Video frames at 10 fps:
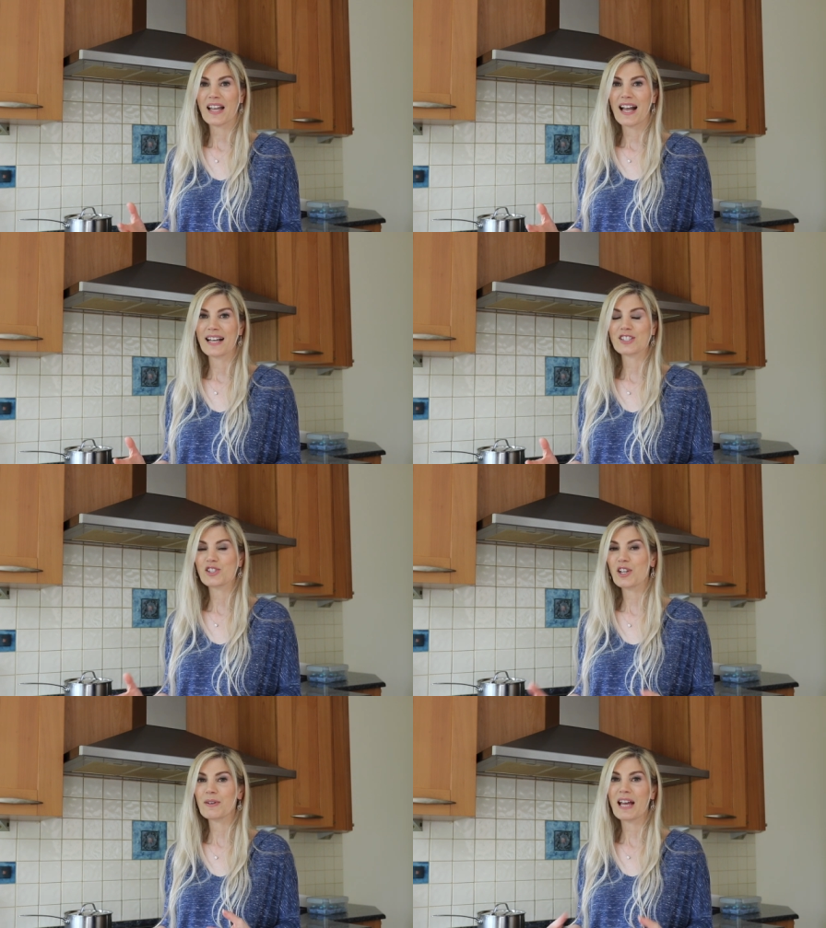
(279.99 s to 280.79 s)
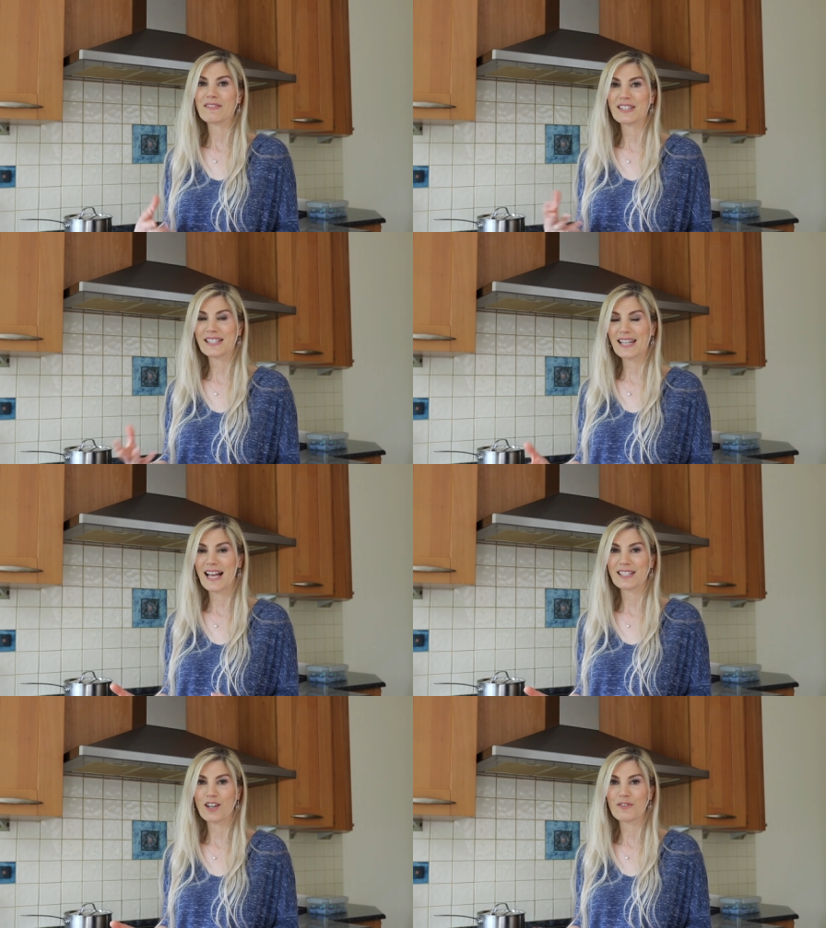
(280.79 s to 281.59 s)
And you don't have to
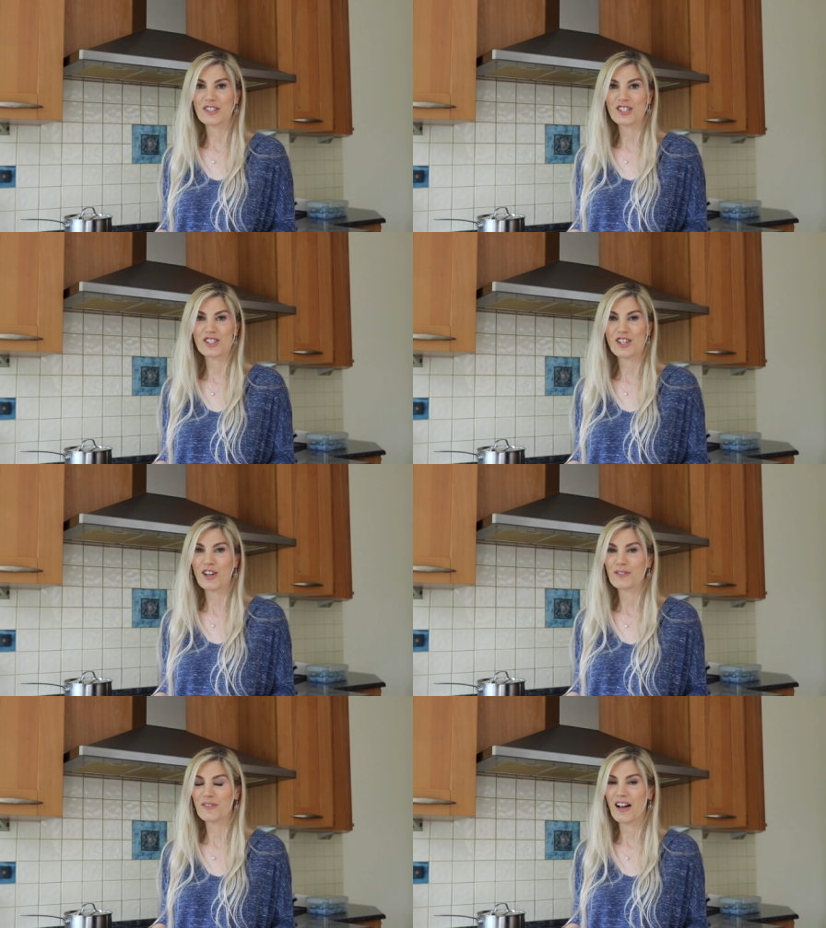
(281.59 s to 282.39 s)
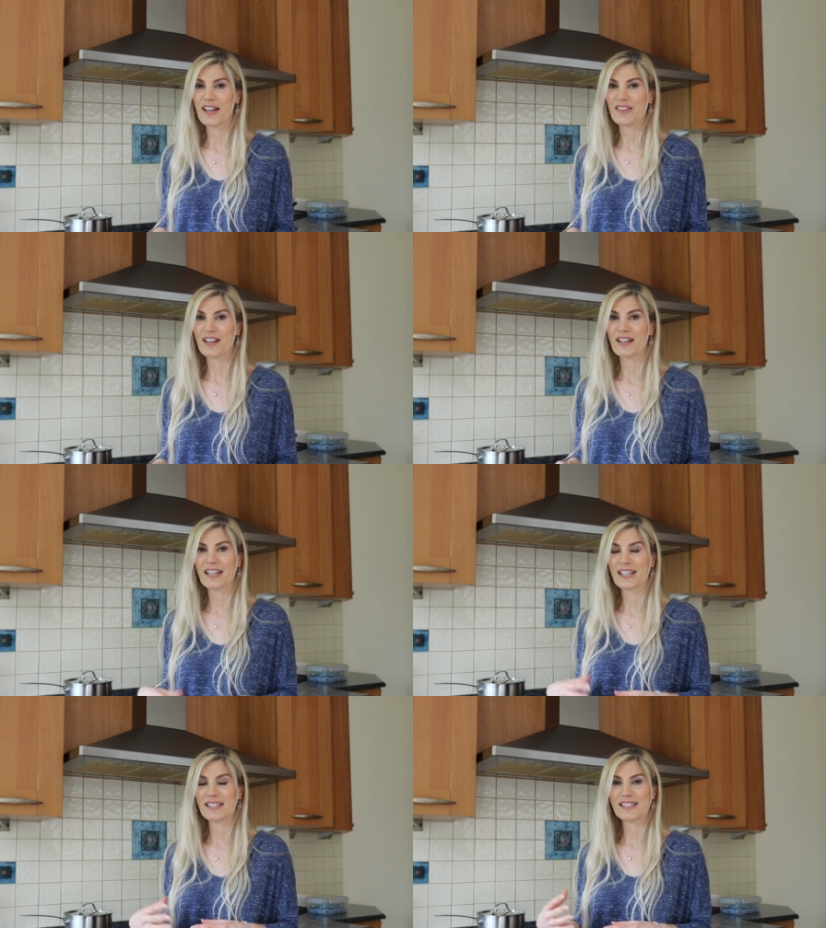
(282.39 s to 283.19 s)
stand over the stove either.
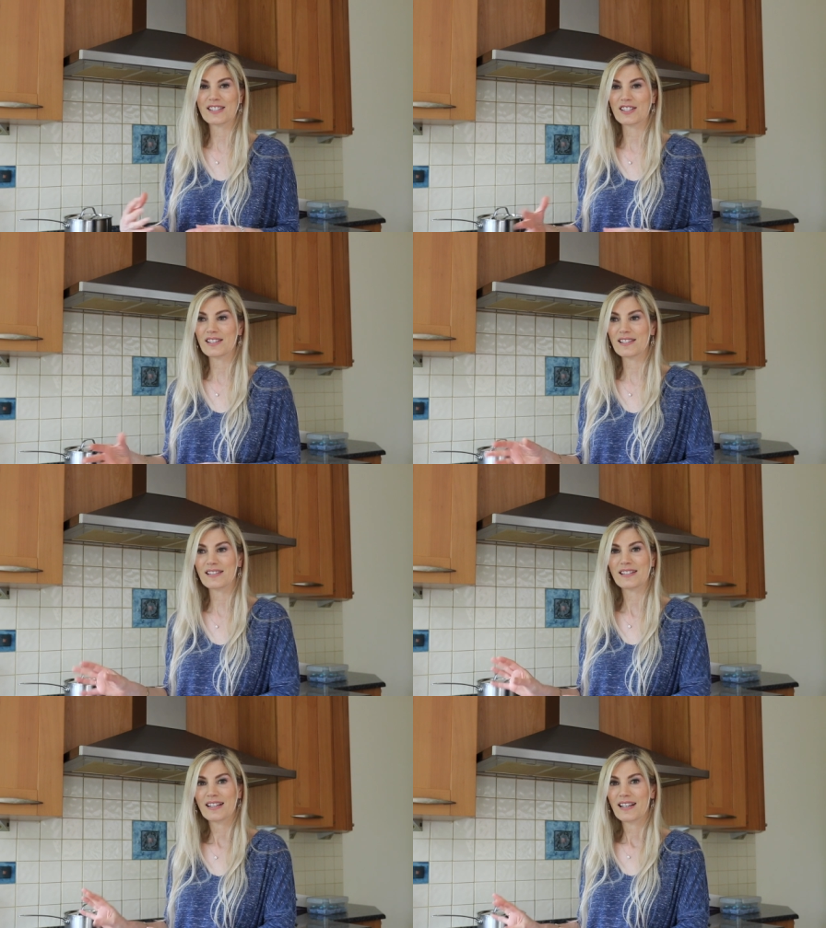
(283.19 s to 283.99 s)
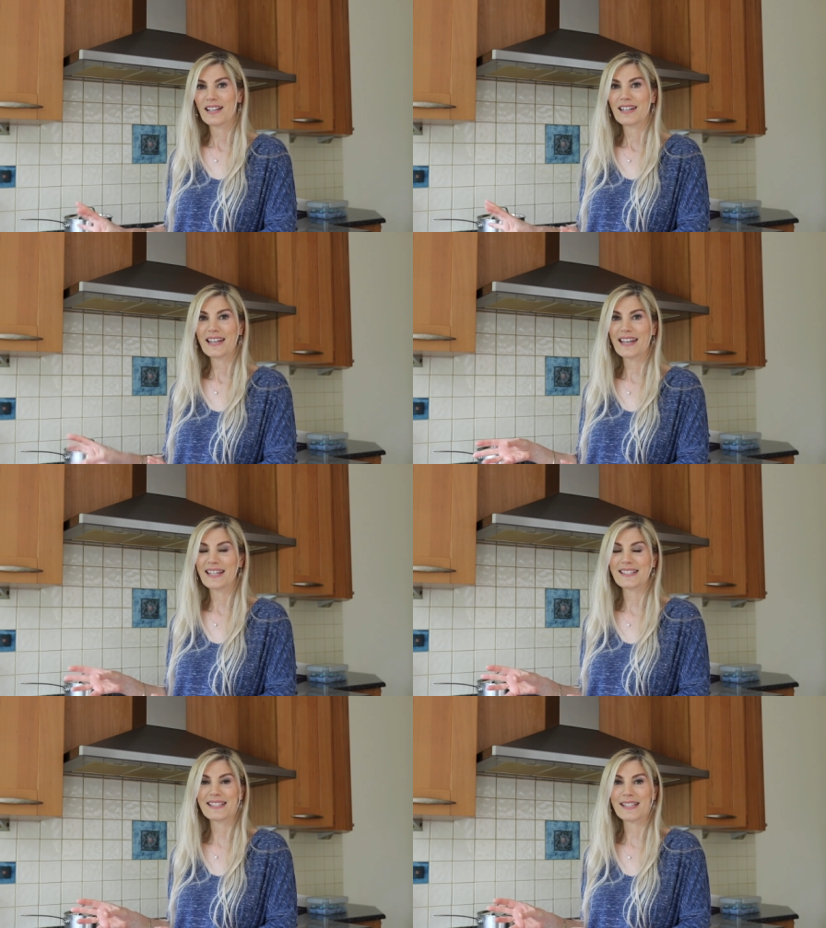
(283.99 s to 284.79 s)
It's just let
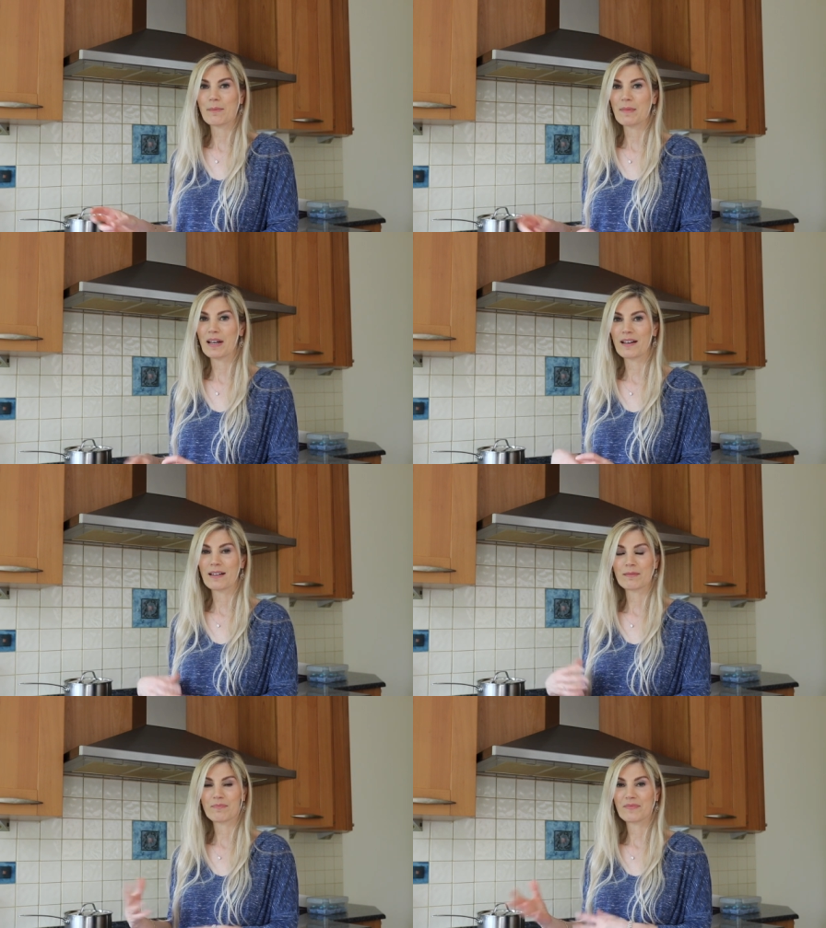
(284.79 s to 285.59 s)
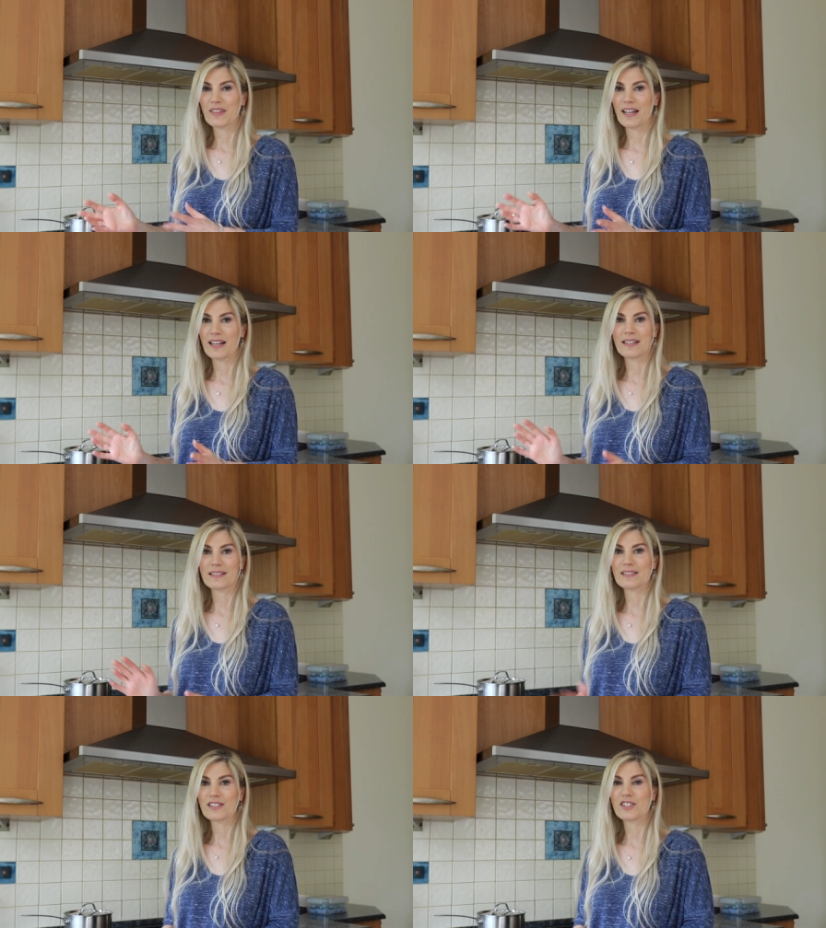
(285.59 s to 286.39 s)
it simmer
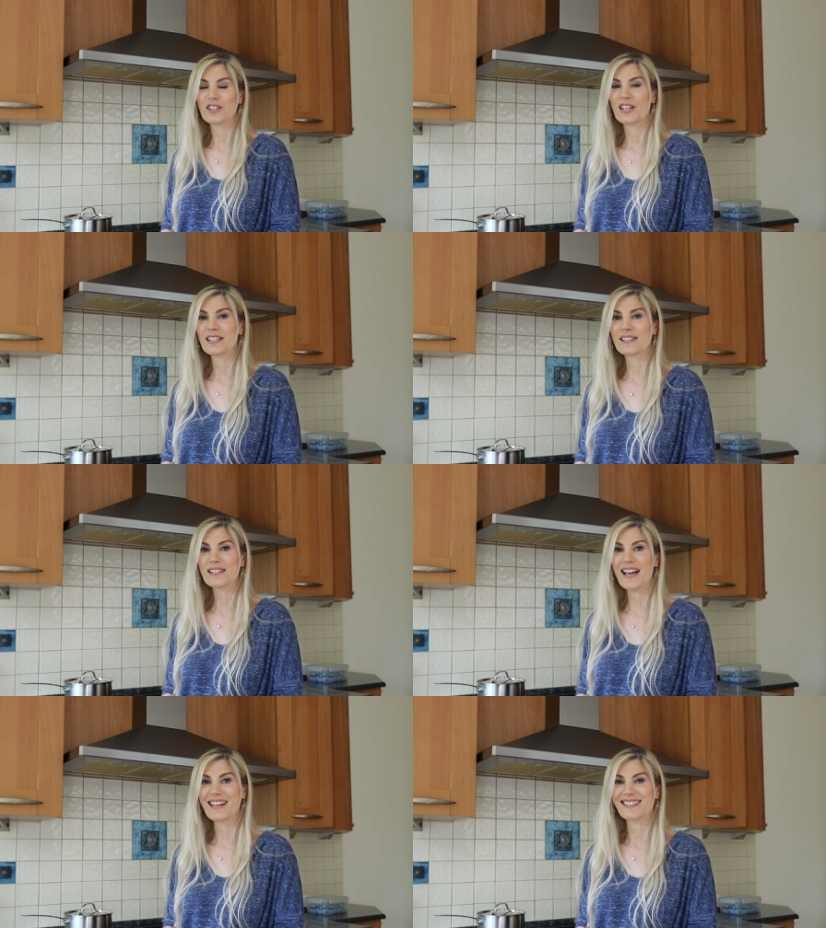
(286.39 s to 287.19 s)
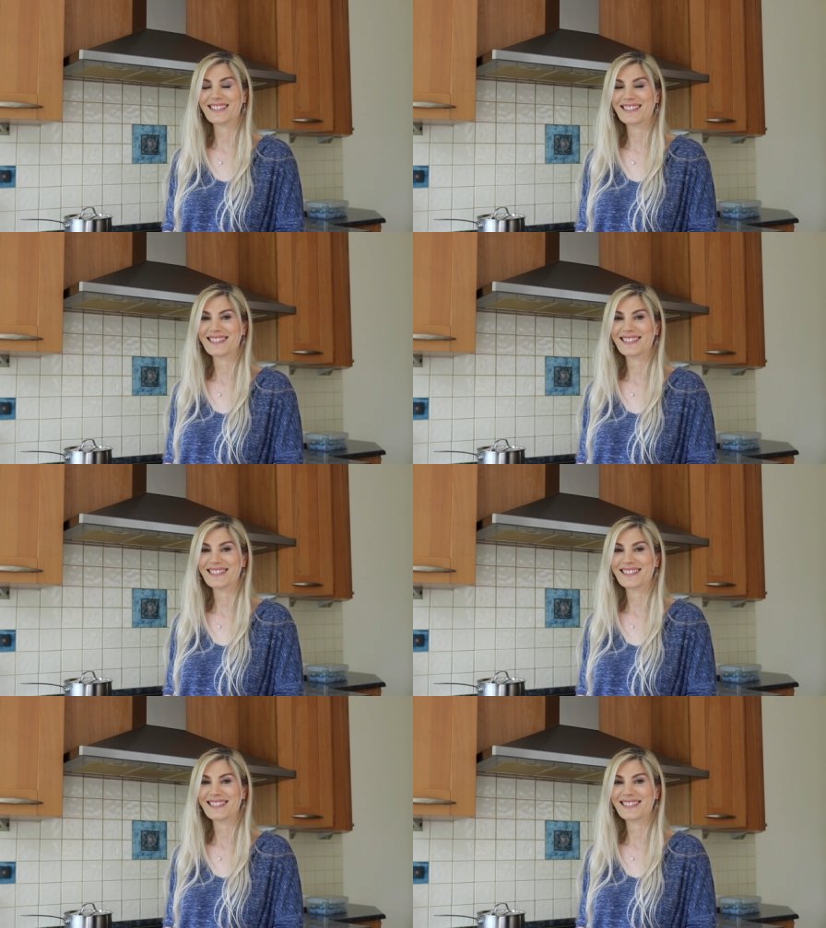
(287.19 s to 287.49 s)
and it's done.